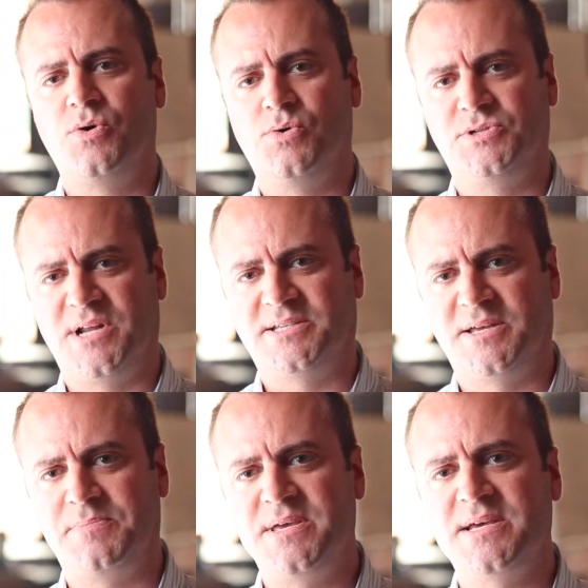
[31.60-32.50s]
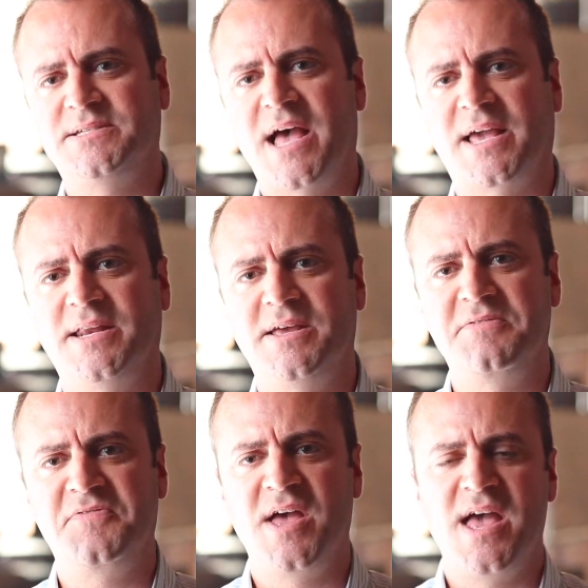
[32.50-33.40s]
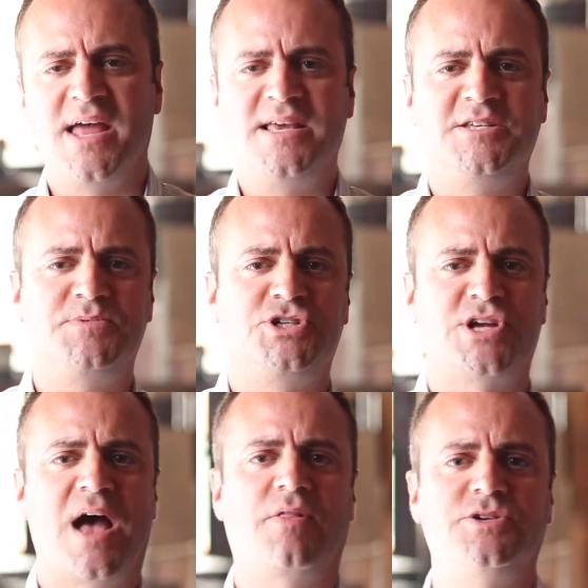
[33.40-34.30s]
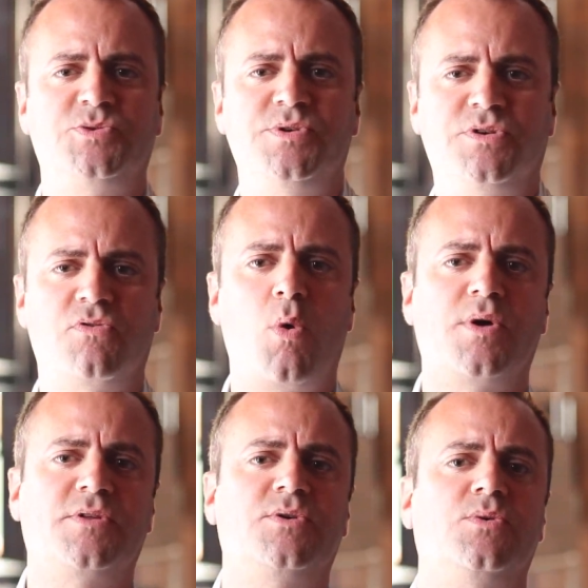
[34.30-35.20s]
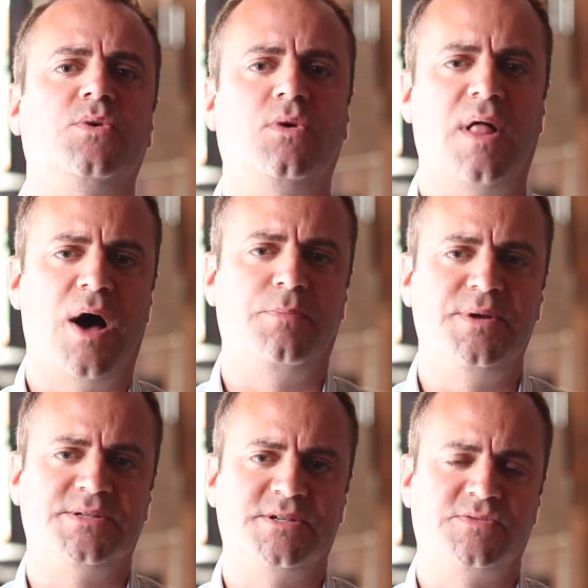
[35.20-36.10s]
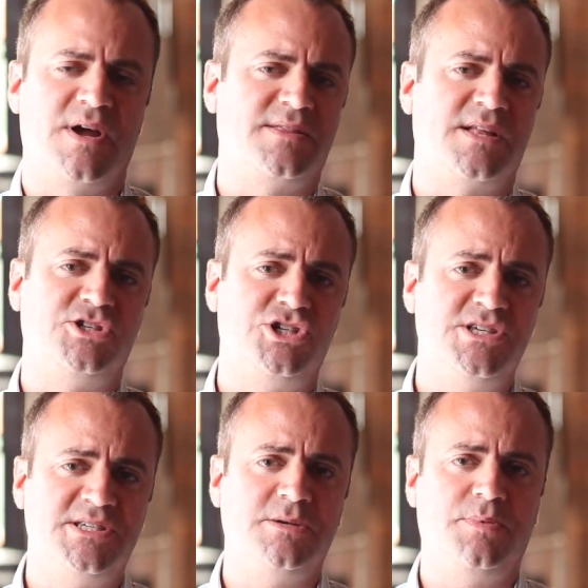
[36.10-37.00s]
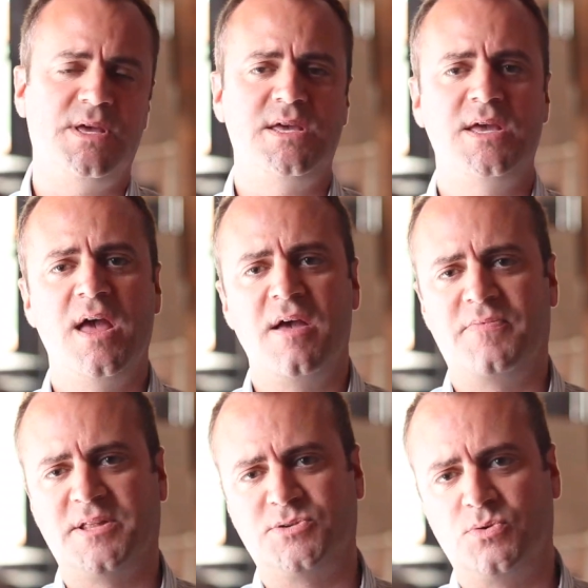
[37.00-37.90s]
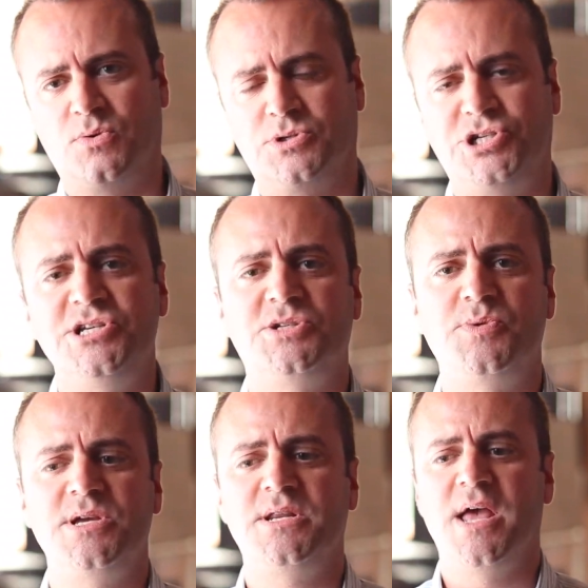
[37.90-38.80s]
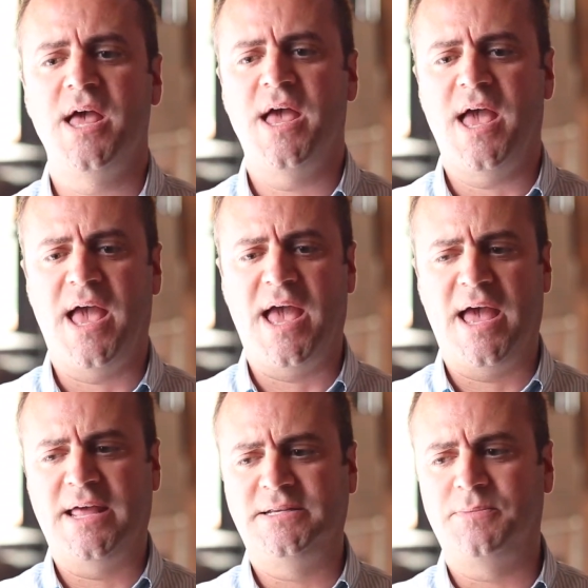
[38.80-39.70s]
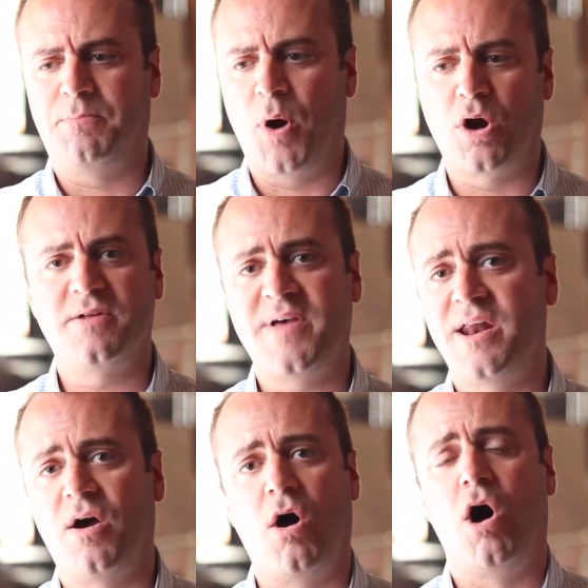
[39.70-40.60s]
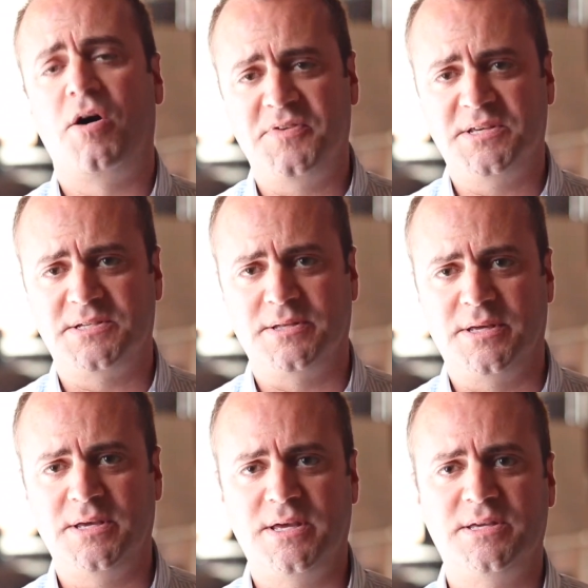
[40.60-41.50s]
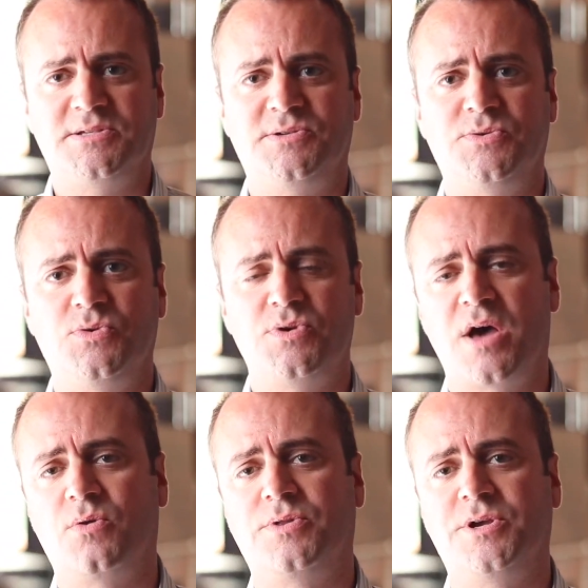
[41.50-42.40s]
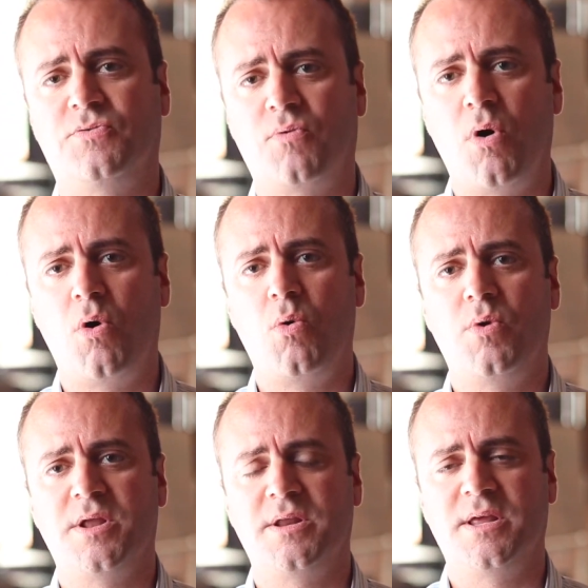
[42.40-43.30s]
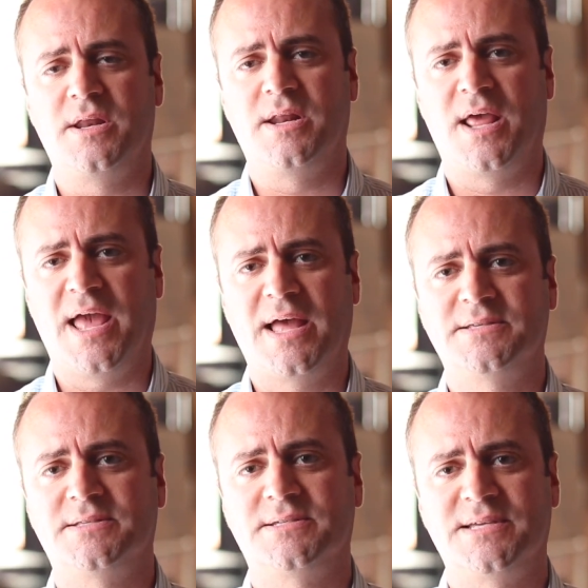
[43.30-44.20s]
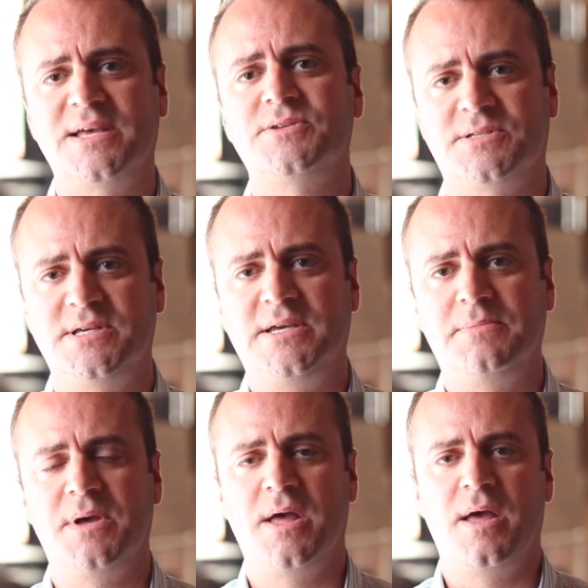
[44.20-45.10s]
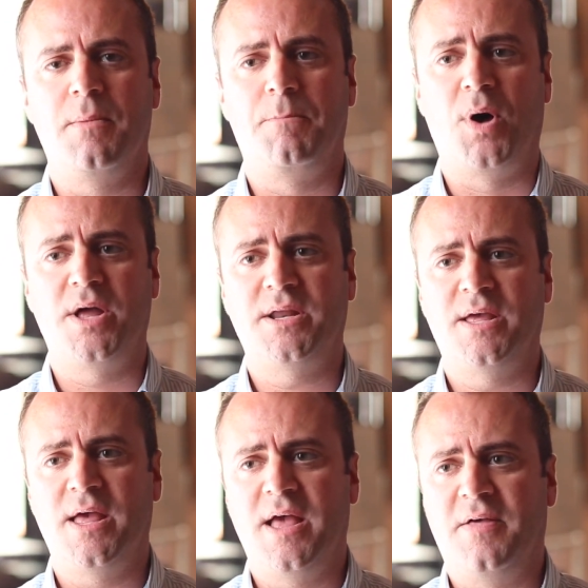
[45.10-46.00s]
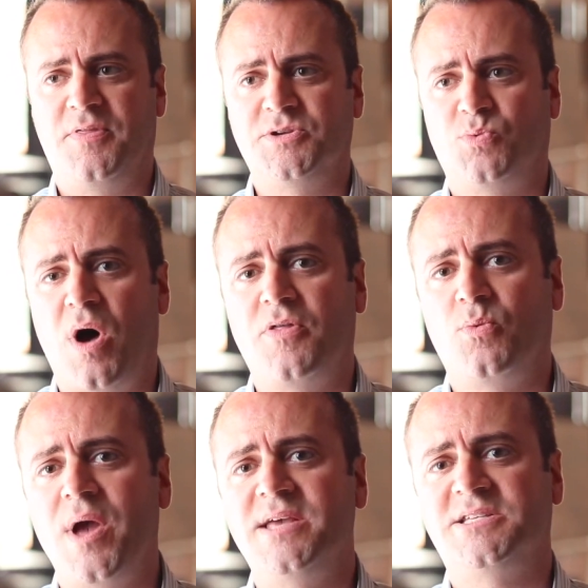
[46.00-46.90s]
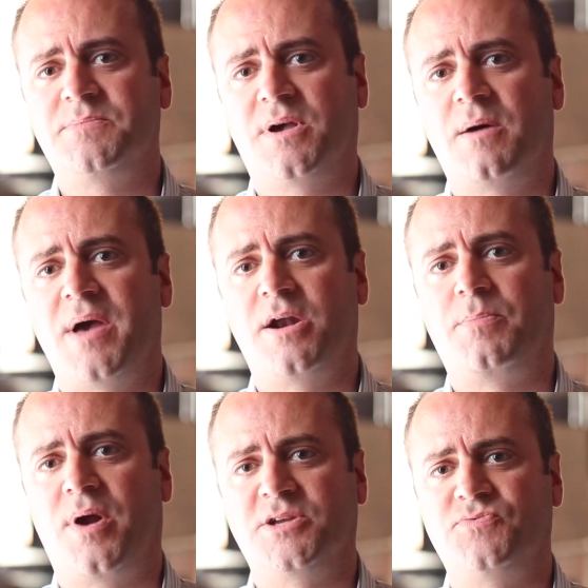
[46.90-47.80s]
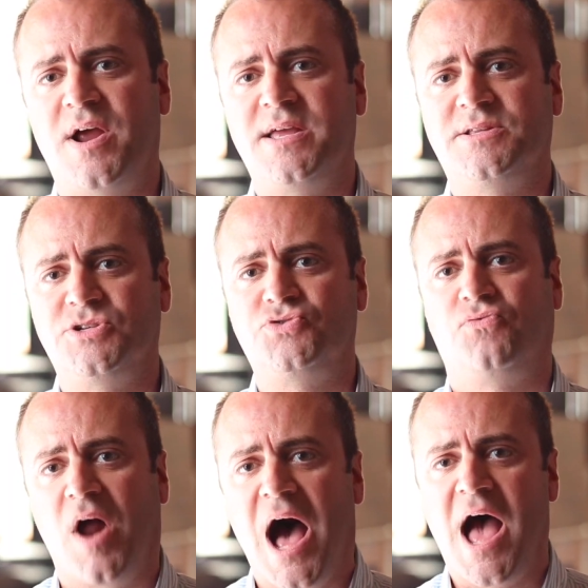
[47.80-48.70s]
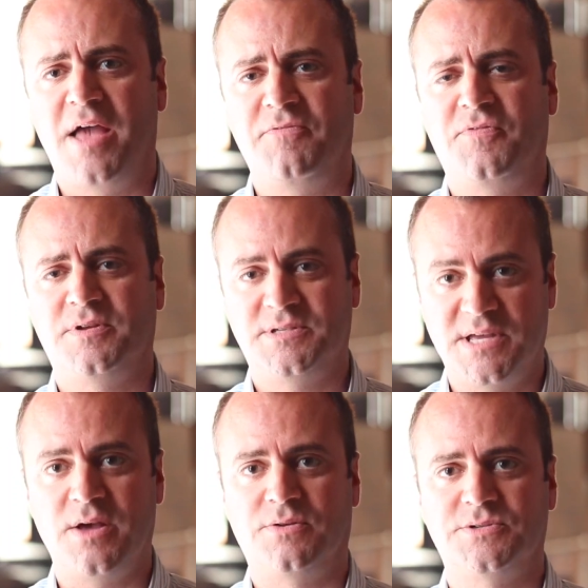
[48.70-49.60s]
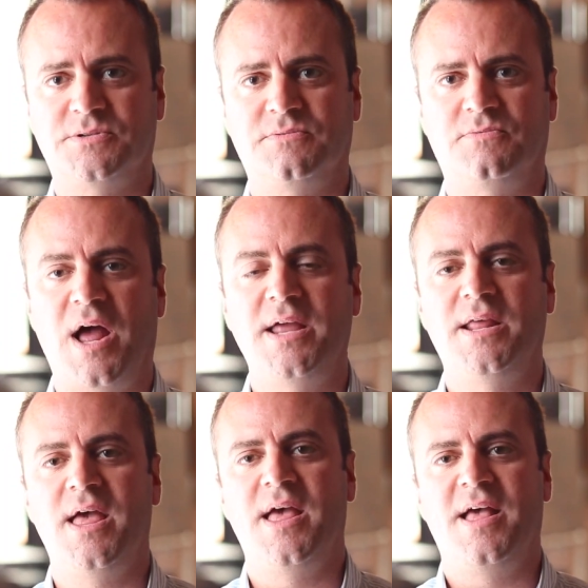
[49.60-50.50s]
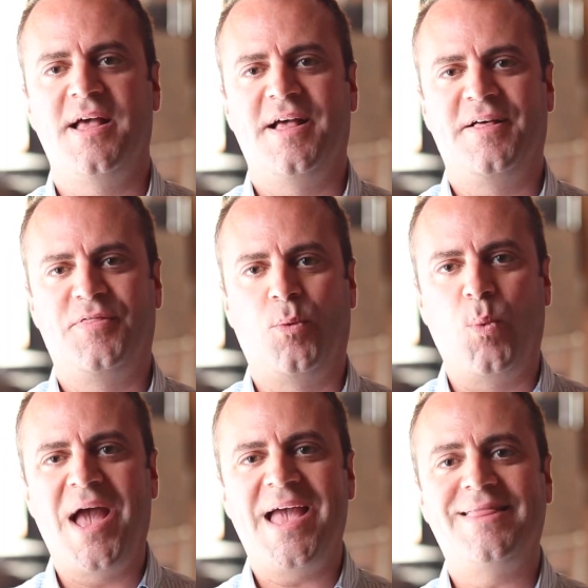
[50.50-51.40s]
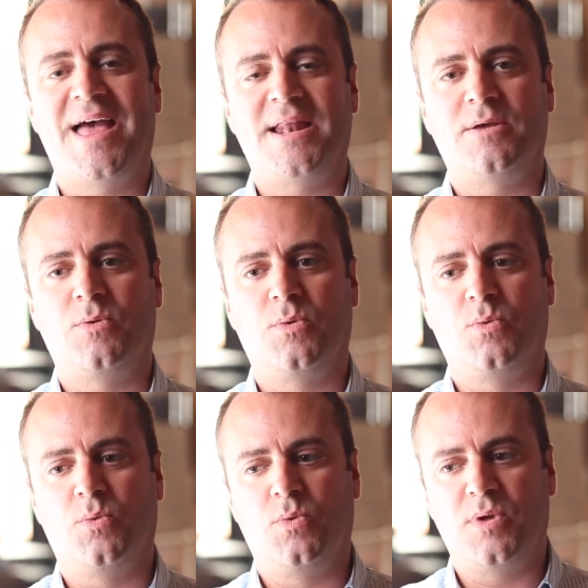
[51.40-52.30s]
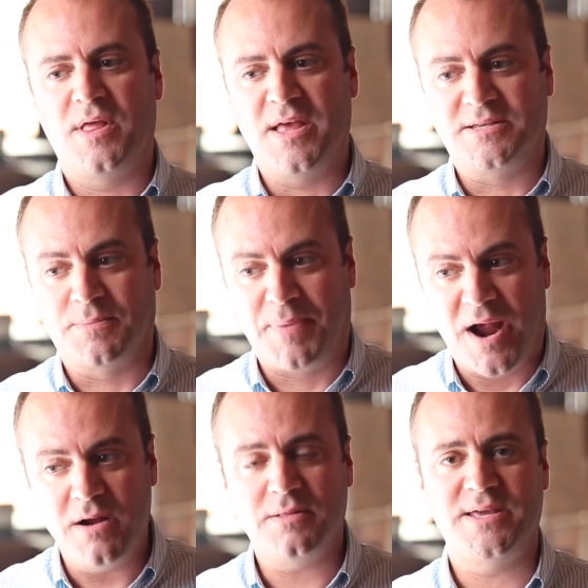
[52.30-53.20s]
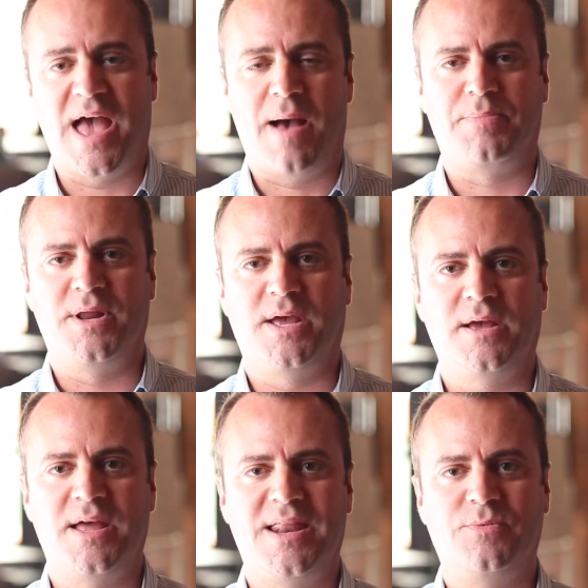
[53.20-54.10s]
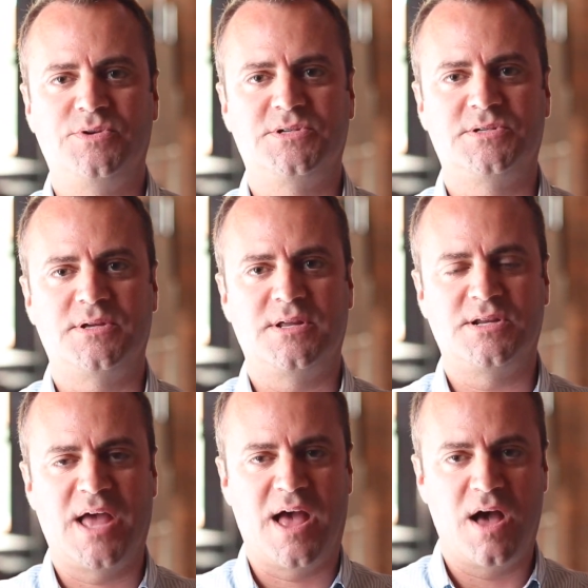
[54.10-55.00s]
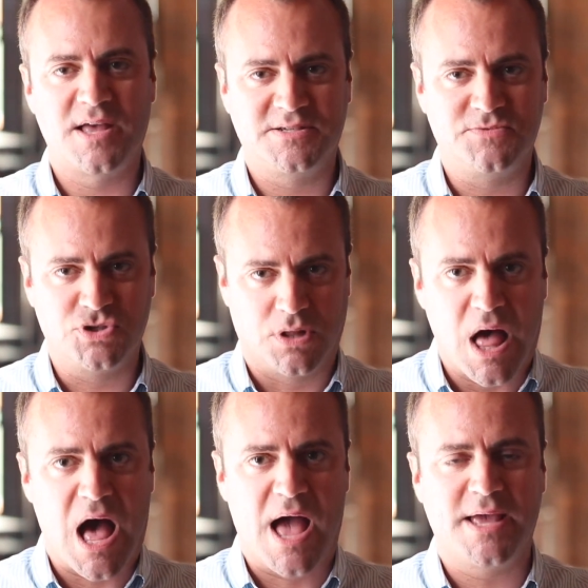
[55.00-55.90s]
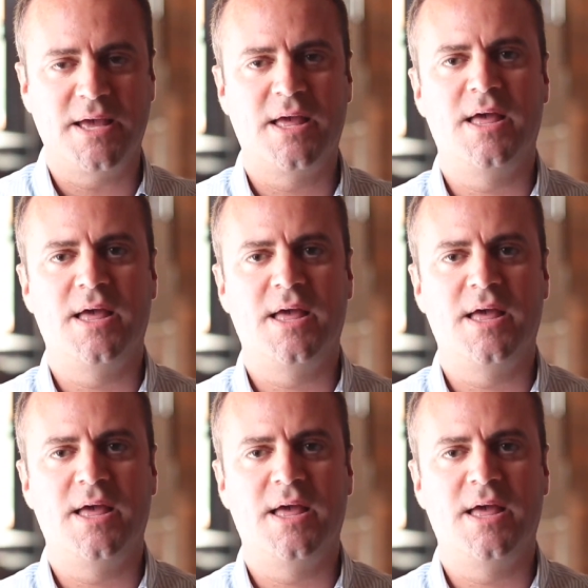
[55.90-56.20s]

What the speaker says: who's an SAP executive, and he's been challenged with growing the Google Cloud business, right? That's GCP, that's Google G Suite, and part of that, obviously, is to not only grow and enhance the sales team, but there's other ways to become enterprise ready and to drive sales, right? The way that is apparently happening, and it was as of July,